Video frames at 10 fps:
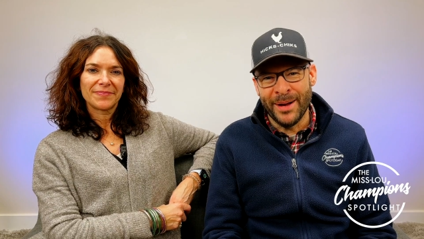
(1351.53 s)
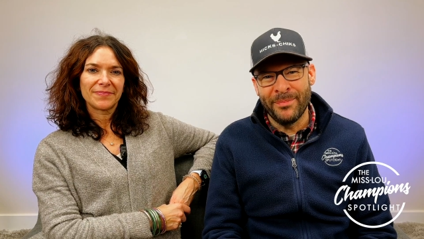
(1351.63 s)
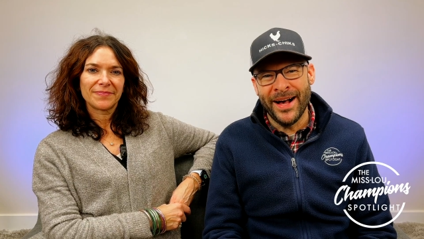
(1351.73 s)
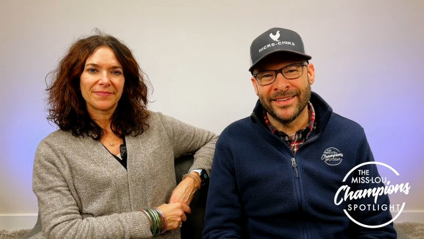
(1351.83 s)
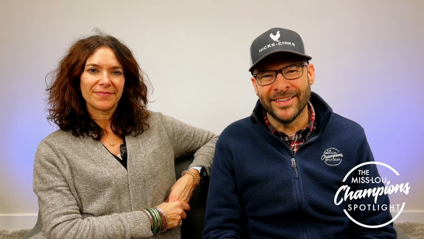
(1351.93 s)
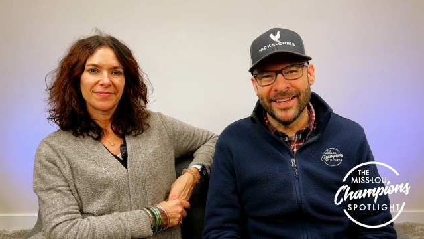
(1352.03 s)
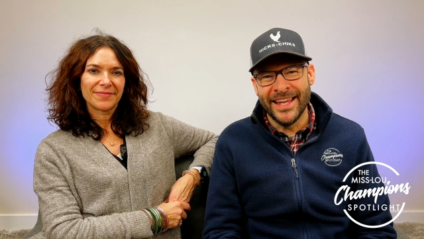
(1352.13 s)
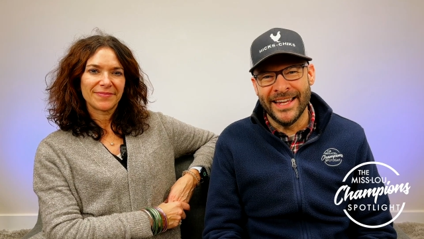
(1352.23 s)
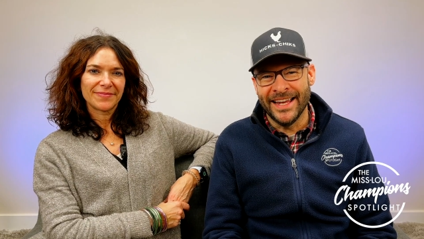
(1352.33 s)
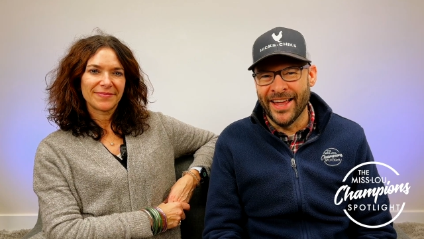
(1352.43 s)
Speaker 1: by
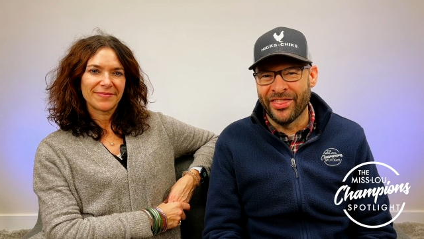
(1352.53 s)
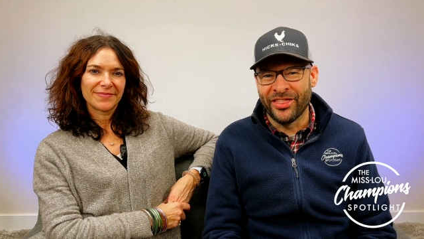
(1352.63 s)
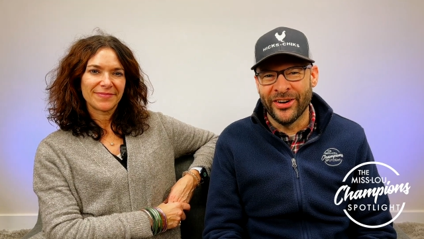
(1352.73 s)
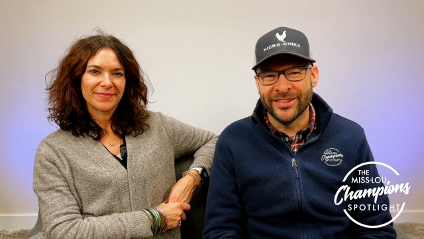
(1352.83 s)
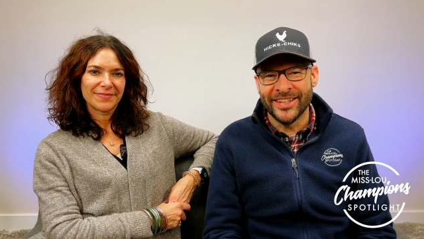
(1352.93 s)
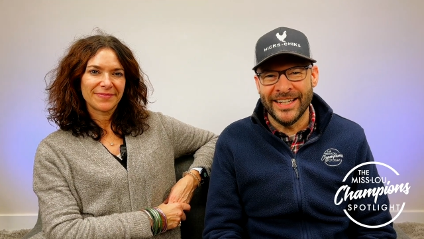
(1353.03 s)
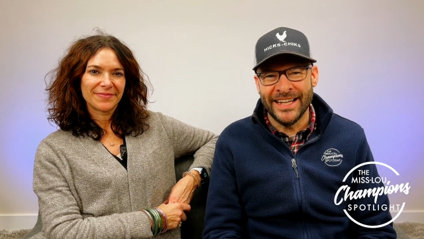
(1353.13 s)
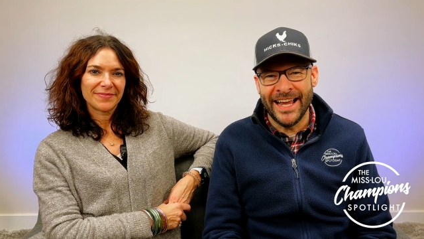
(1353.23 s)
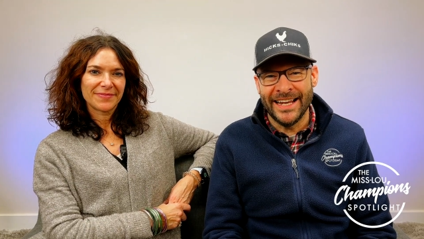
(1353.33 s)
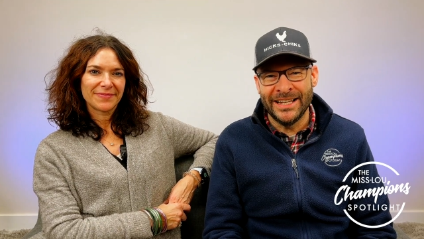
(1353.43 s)
today at
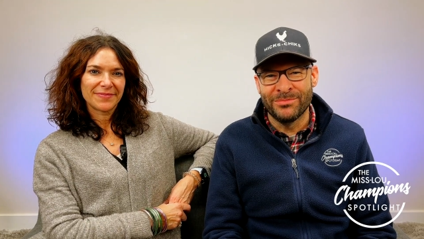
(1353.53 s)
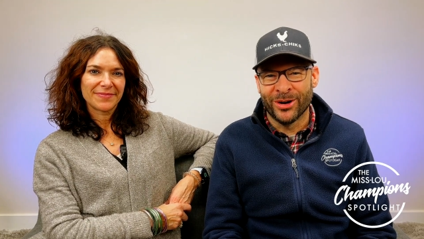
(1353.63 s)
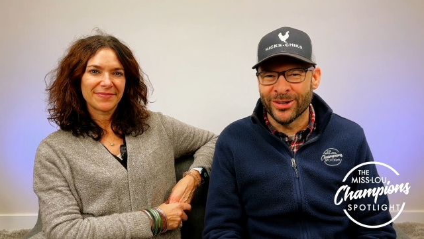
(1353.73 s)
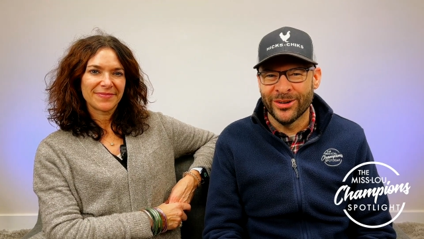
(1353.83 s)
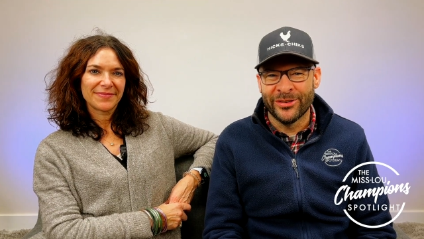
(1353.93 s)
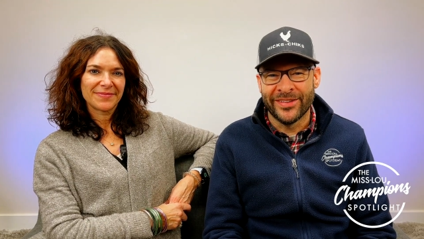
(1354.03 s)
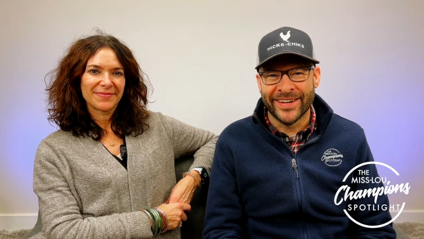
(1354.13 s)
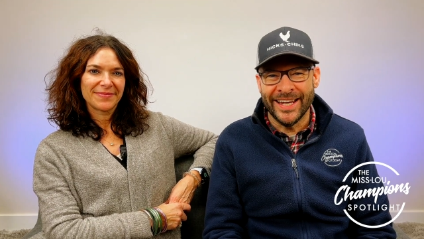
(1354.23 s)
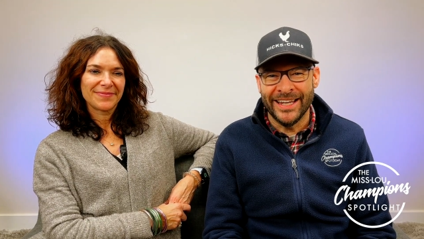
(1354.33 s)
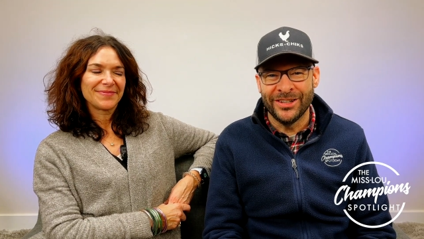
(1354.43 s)
1380 Martin Luther
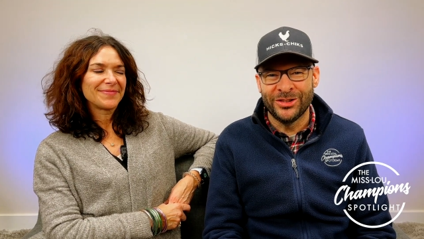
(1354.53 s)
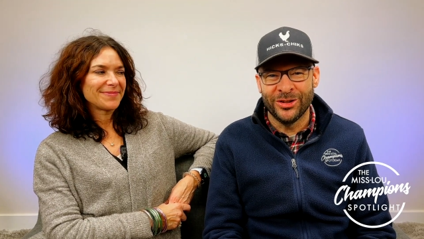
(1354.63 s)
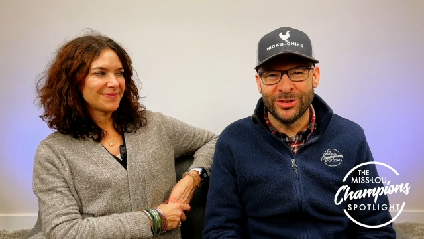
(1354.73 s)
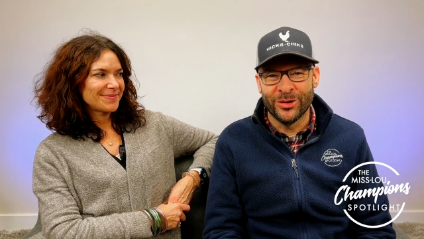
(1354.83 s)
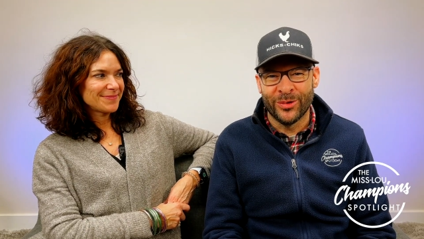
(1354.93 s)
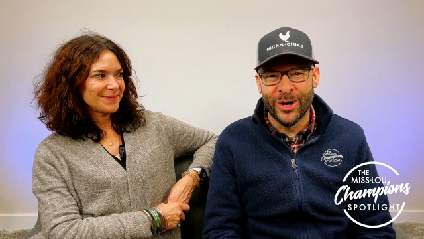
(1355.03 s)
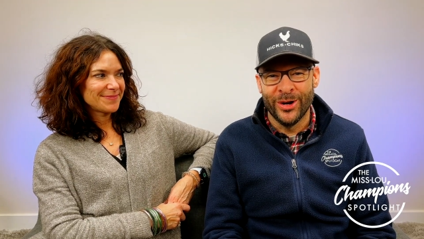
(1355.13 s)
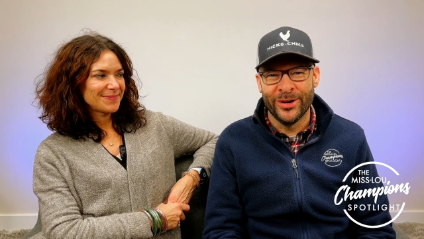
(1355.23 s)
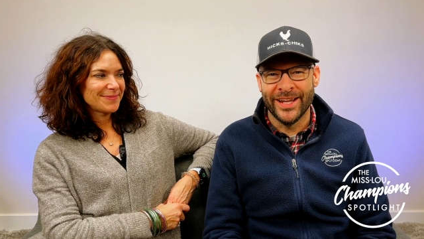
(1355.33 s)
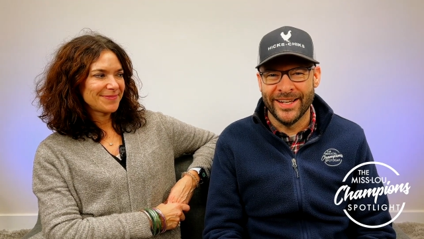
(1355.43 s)
King Jr.
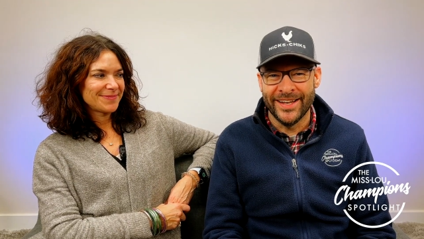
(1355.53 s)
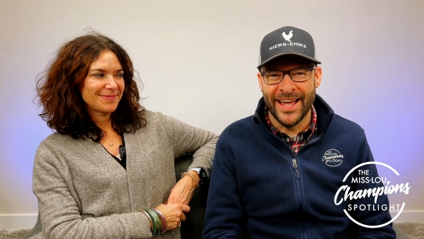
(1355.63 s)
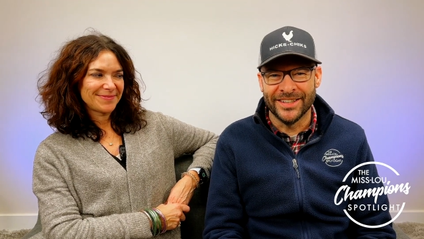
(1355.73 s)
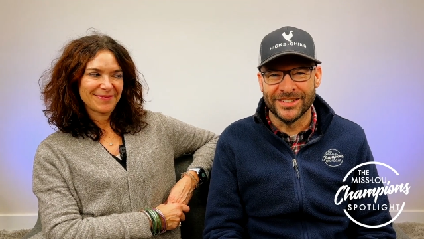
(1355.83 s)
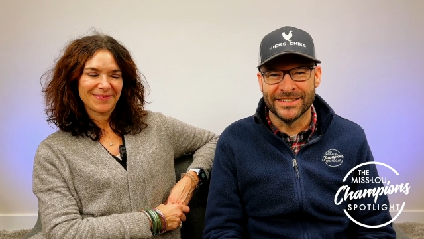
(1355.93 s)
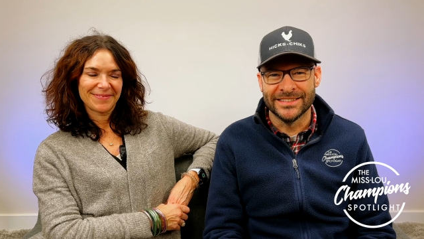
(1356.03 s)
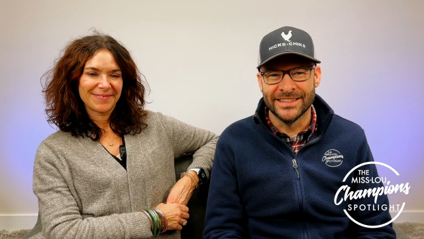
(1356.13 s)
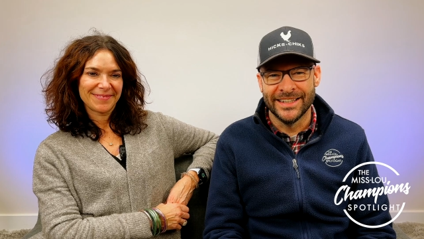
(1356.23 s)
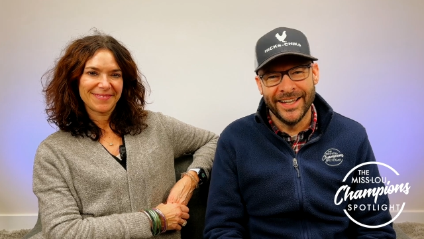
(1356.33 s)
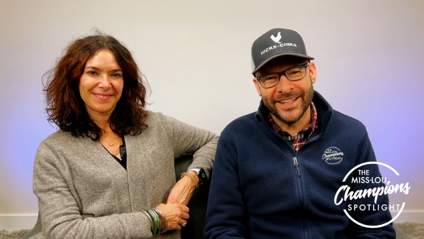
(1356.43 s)
Road in Natchez.
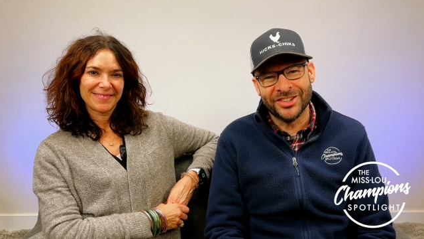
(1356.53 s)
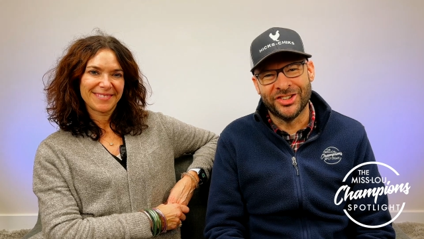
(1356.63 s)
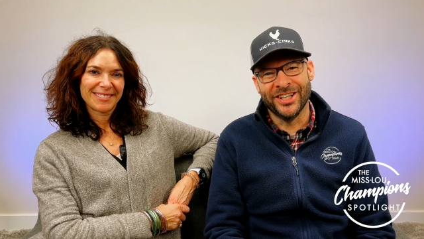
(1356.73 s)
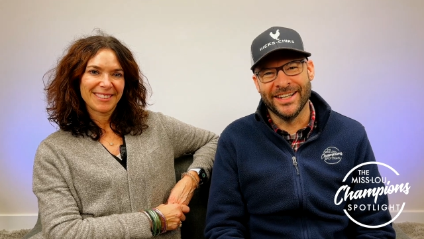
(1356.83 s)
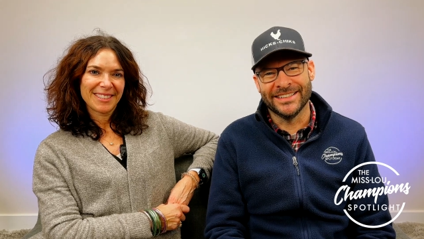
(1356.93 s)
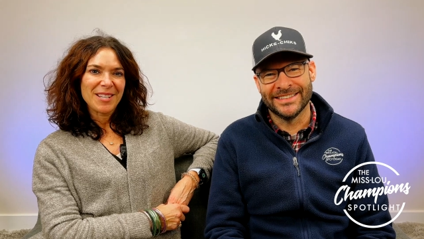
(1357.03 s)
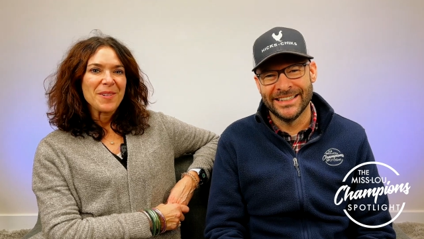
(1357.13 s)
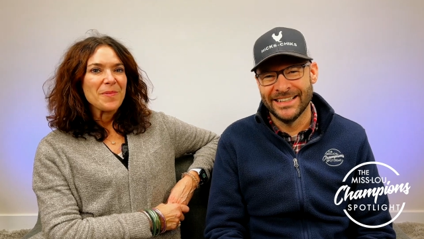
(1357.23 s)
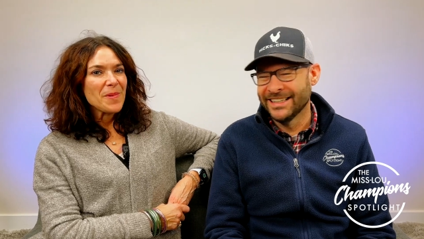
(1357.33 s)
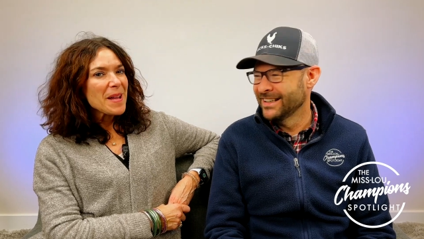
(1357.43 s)
Hicks Chicks.
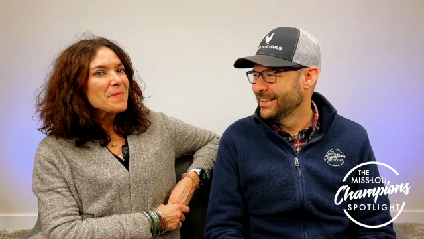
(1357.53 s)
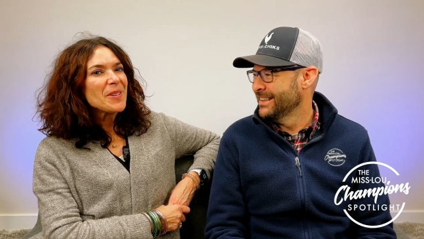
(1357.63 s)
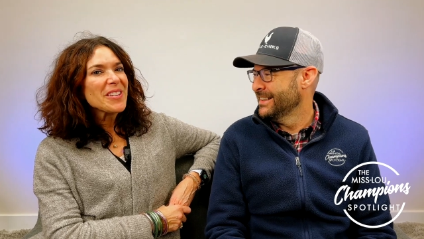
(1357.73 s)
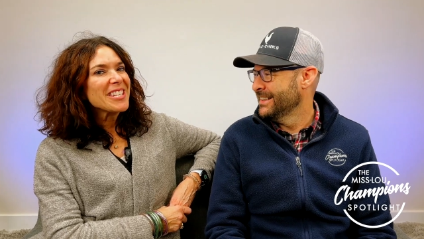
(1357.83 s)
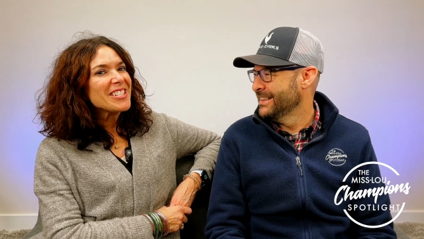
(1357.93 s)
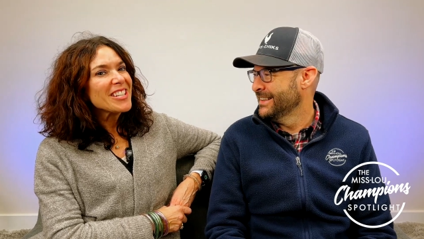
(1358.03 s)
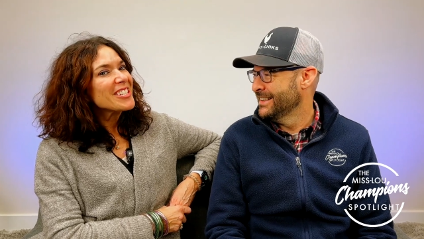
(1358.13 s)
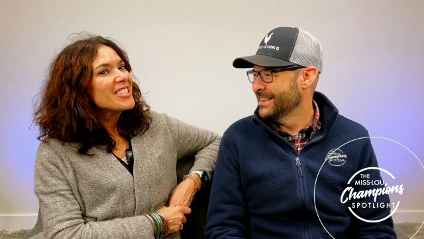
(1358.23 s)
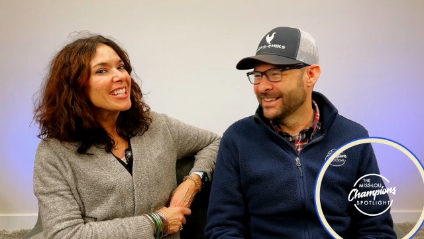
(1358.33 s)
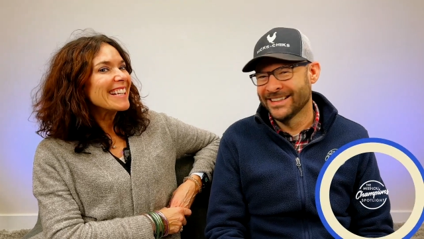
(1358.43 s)
Speaker 2: Way more than
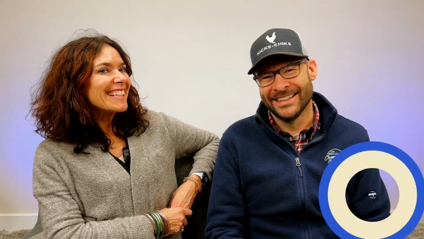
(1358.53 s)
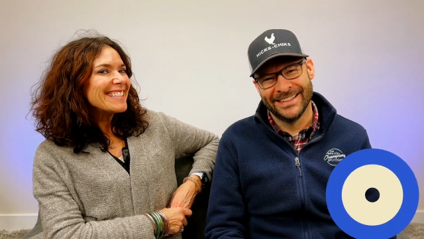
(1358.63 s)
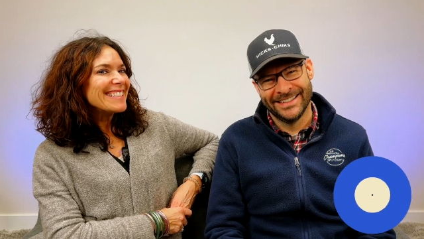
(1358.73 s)
just chicken.